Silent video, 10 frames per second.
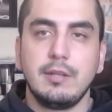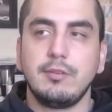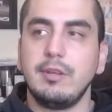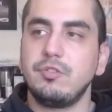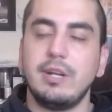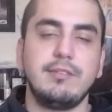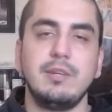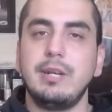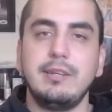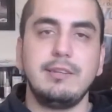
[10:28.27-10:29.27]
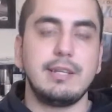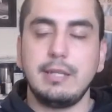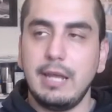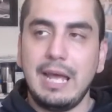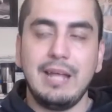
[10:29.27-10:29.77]
so he's trying to see what
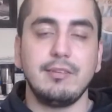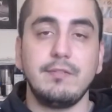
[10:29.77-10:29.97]
he has.